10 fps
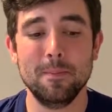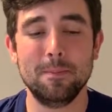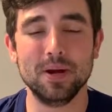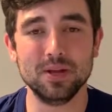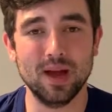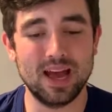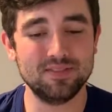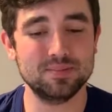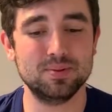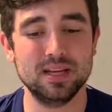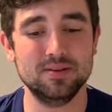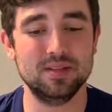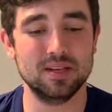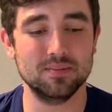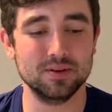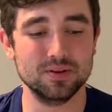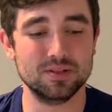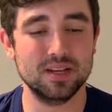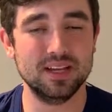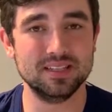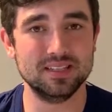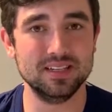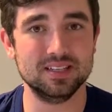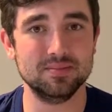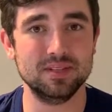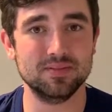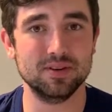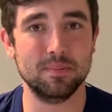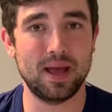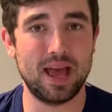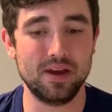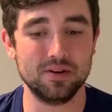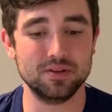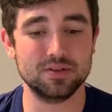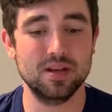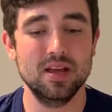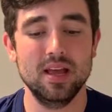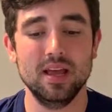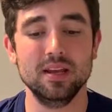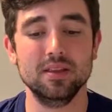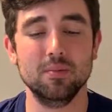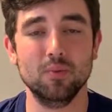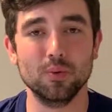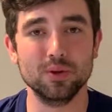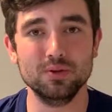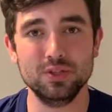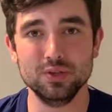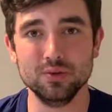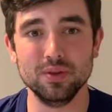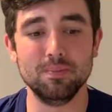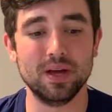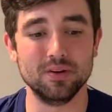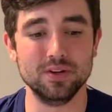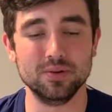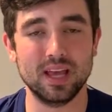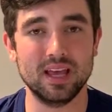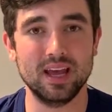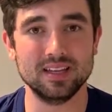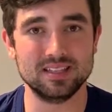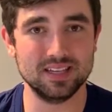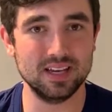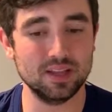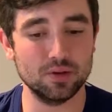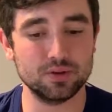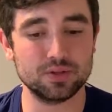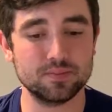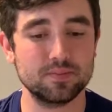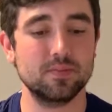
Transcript: but you have to play with the numbers and see some different patterns. And the more you do, the better you'll get at seeing those.